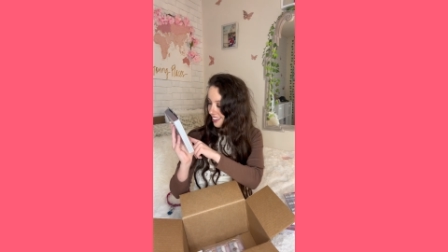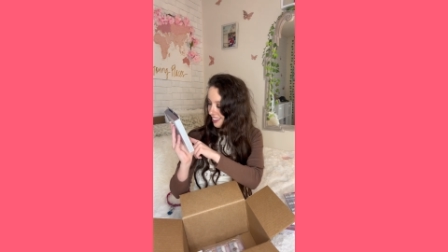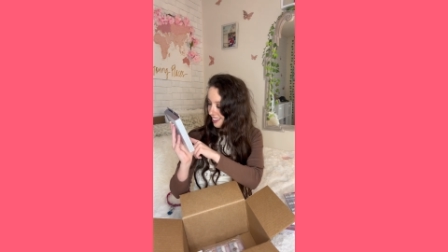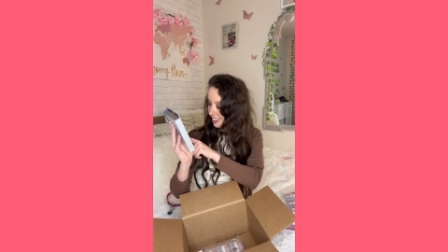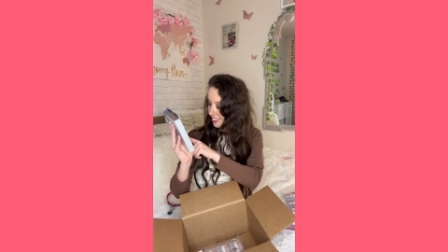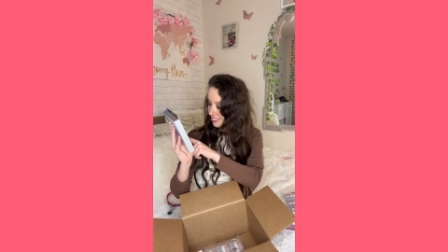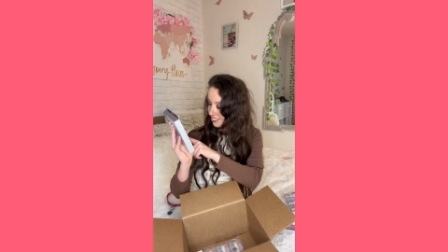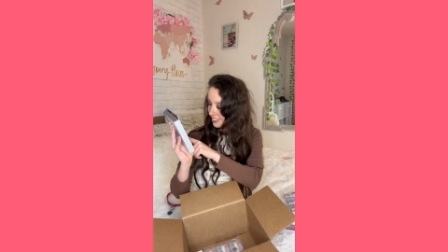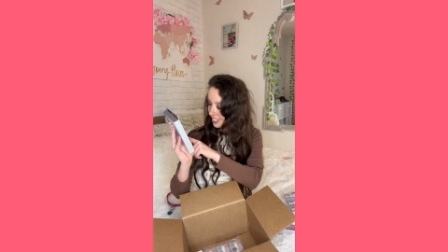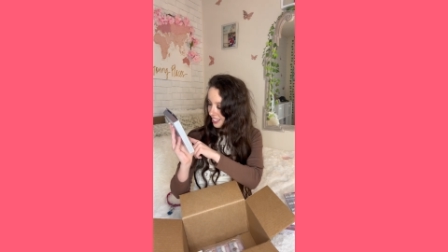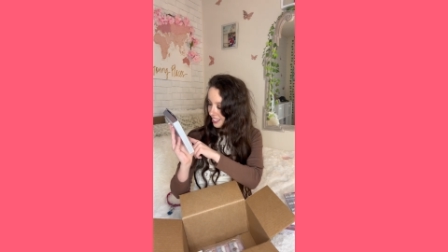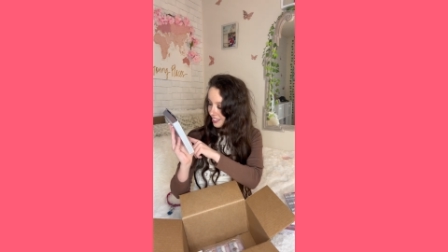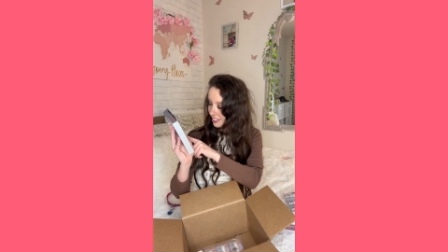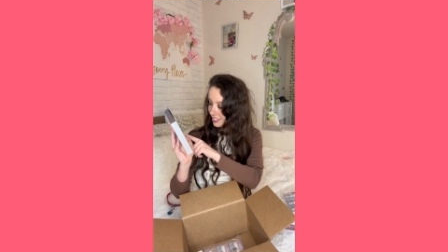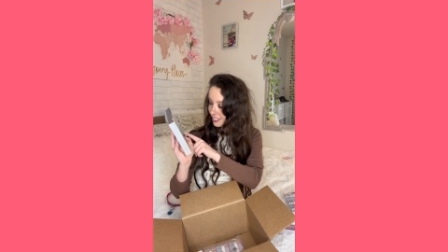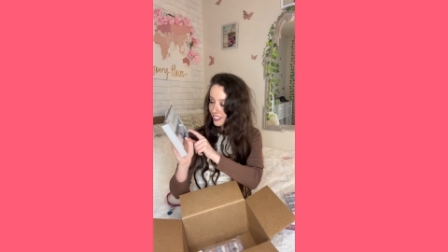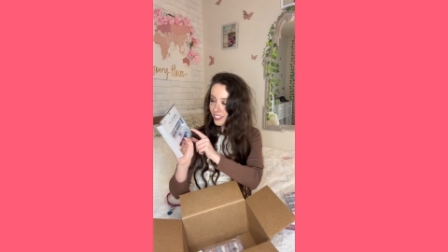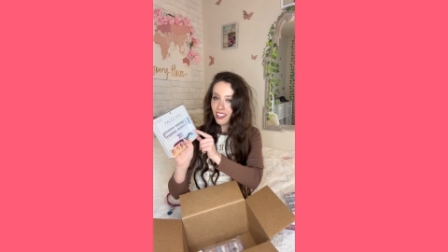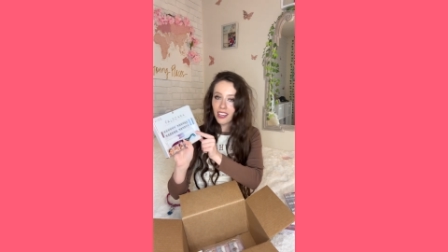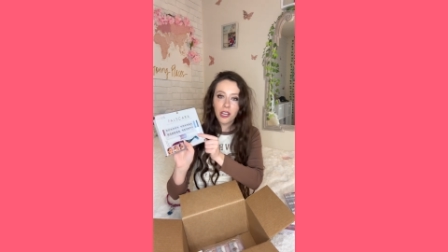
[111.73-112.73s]
And
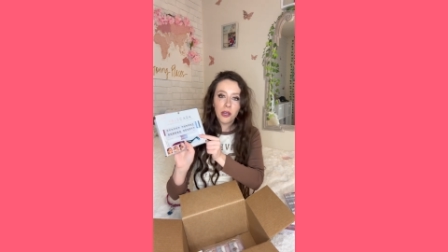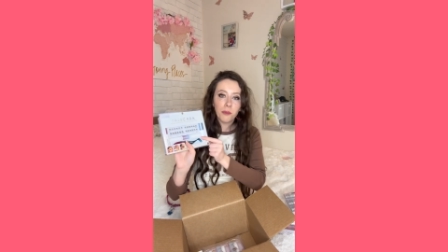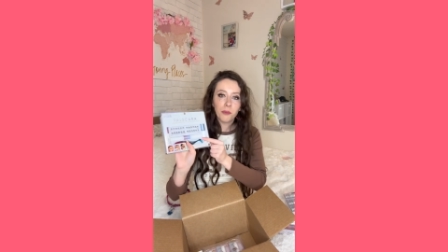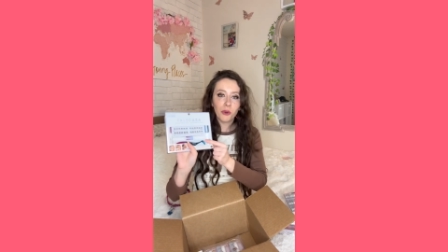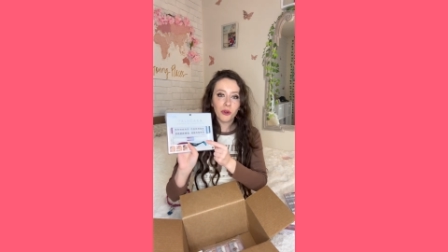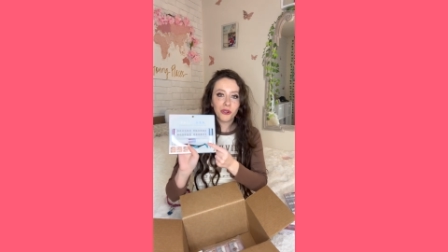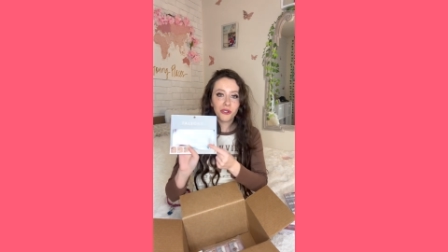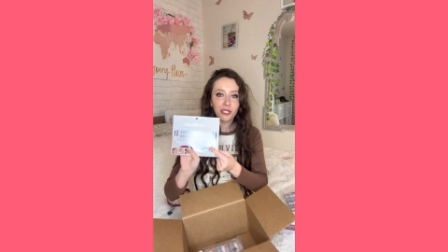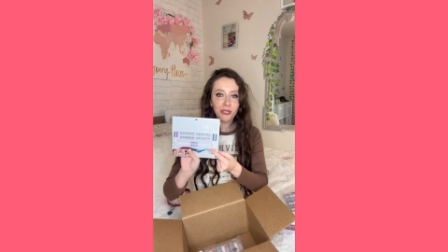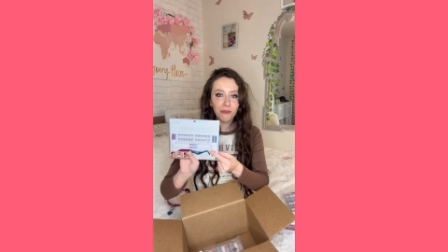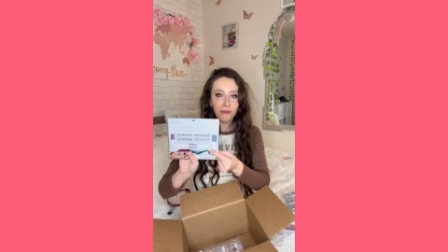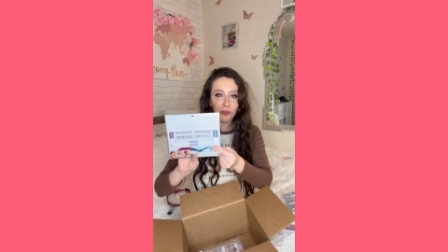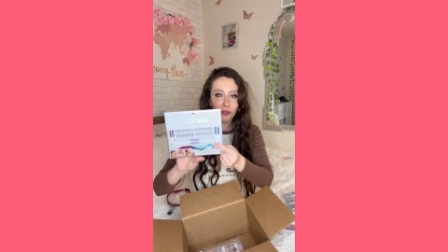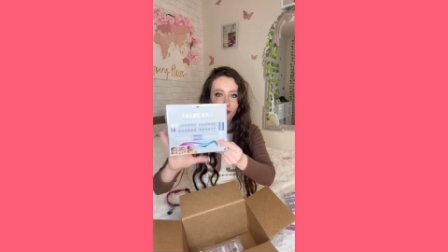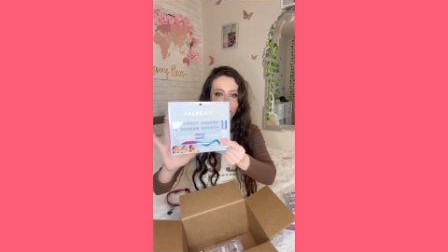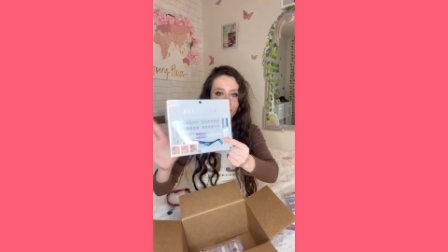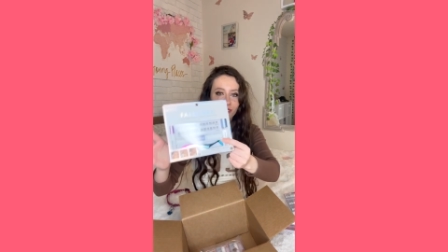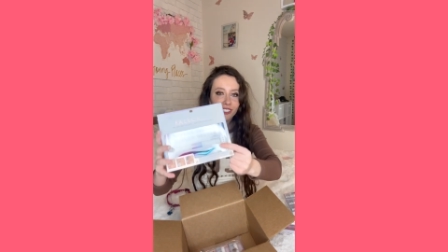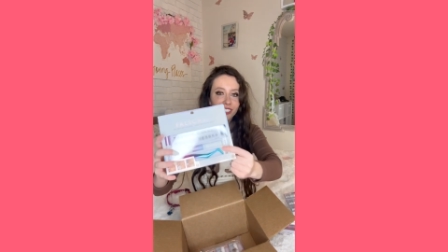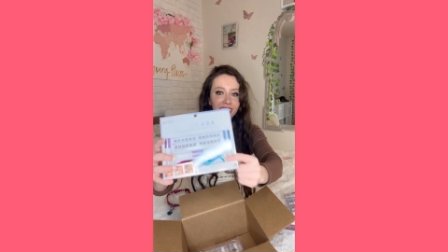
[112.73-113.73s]
then more
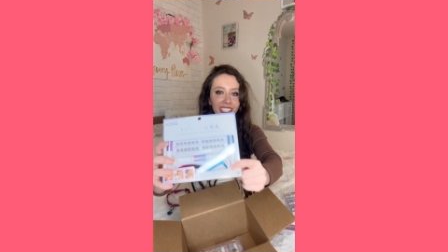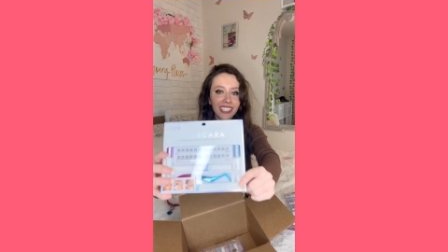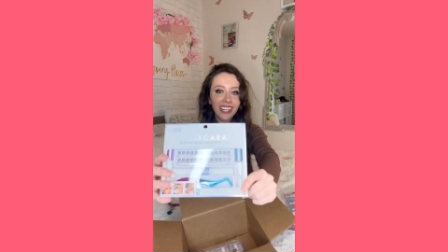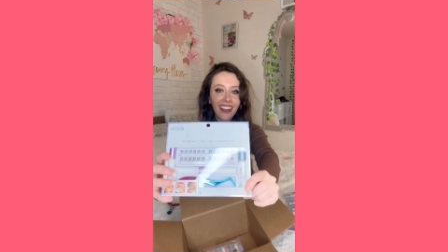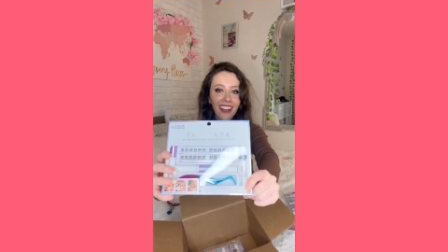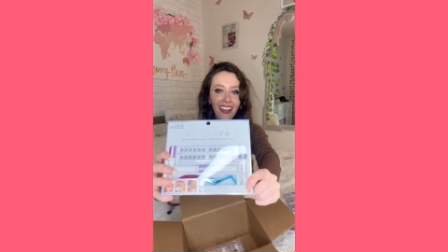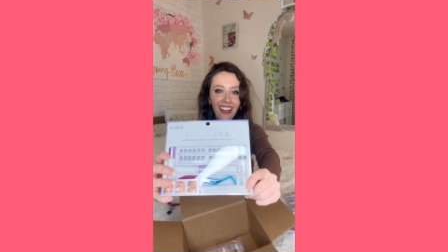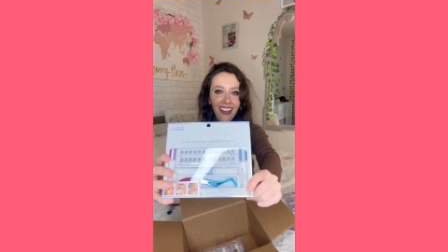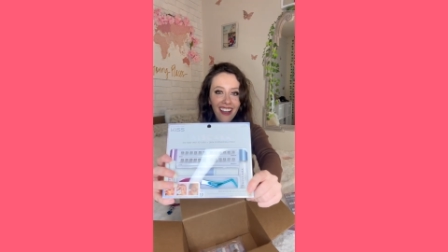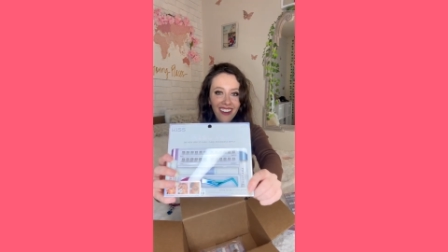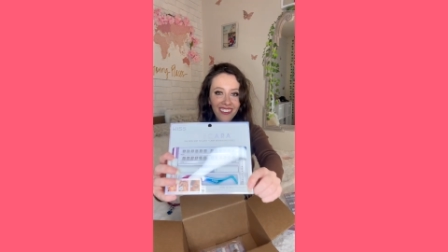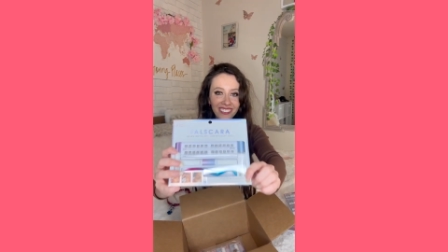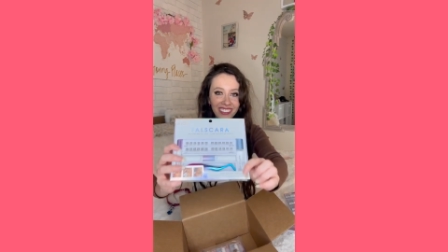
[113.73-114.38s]
remover. Oh